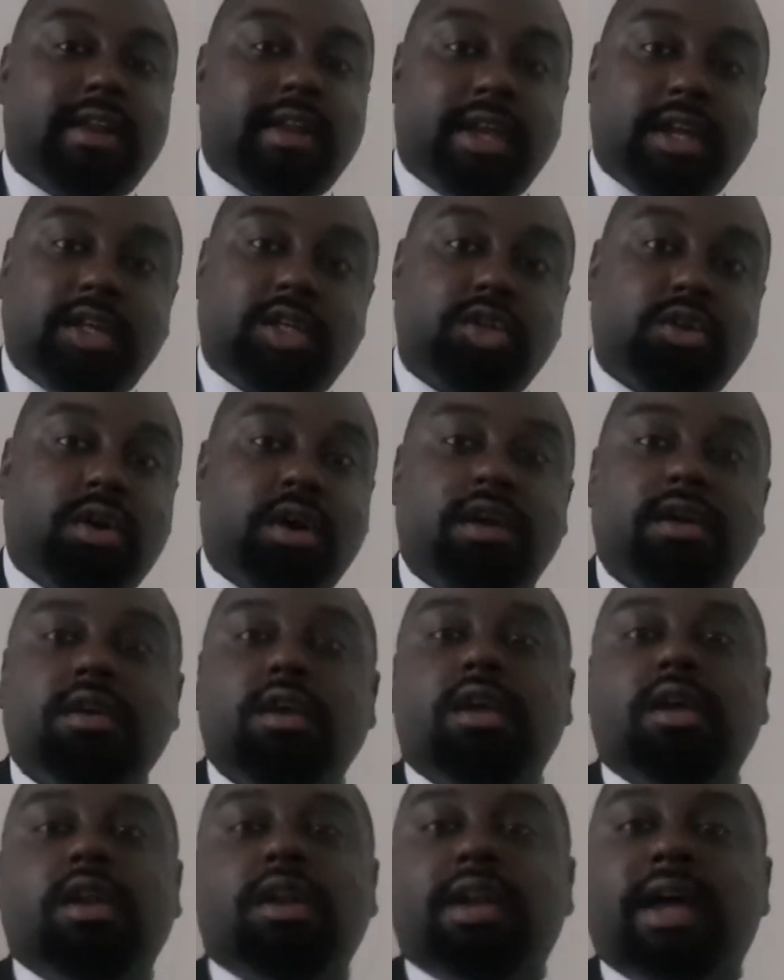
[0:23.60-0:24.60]
nature.
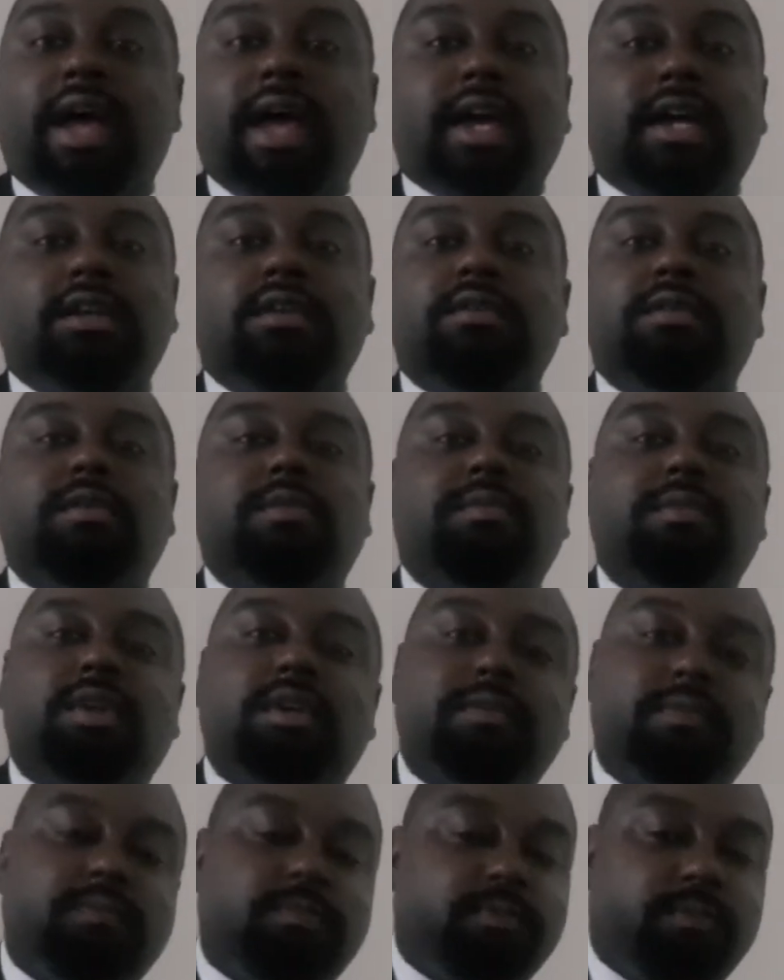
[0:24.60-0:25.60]
Like,
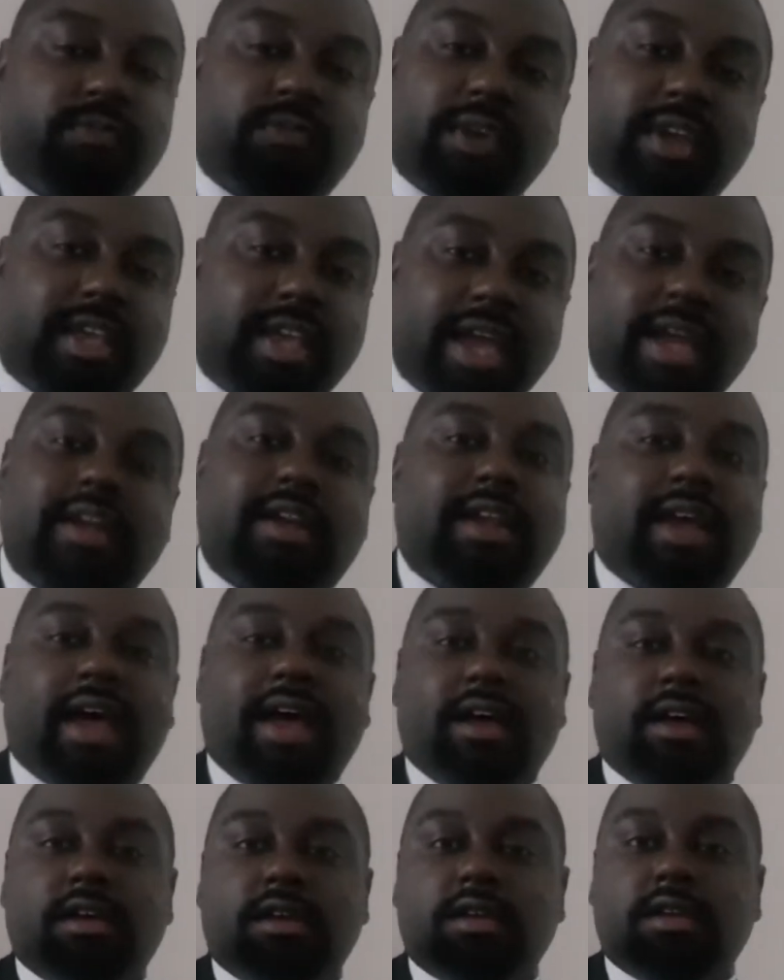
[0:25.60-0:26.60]
forget
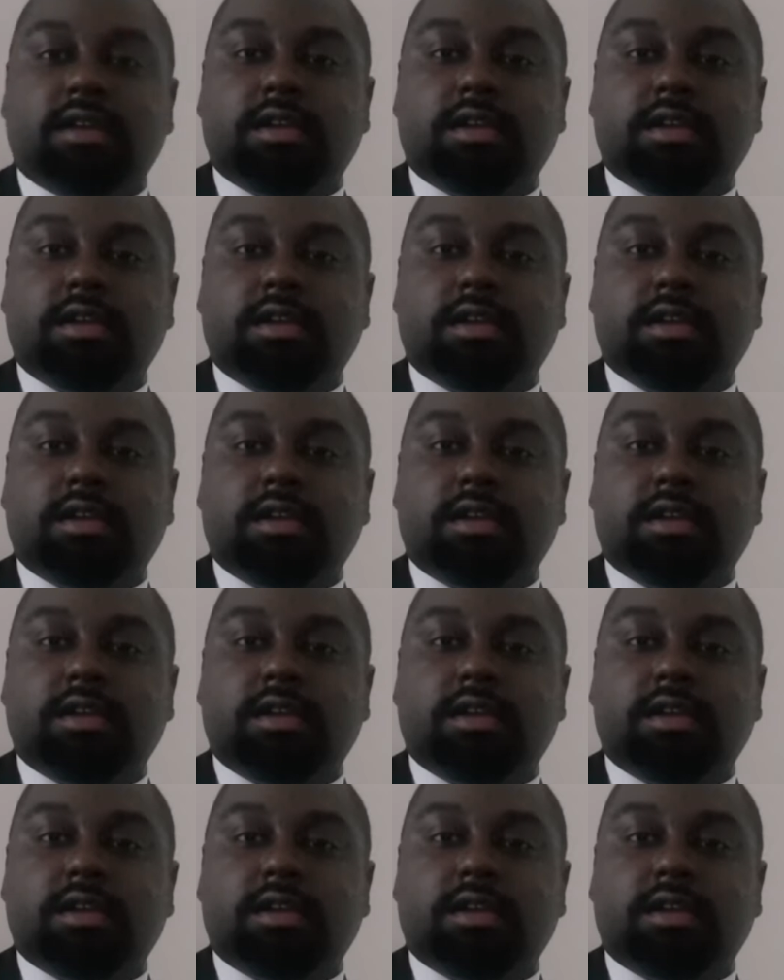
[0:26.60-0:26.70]
that.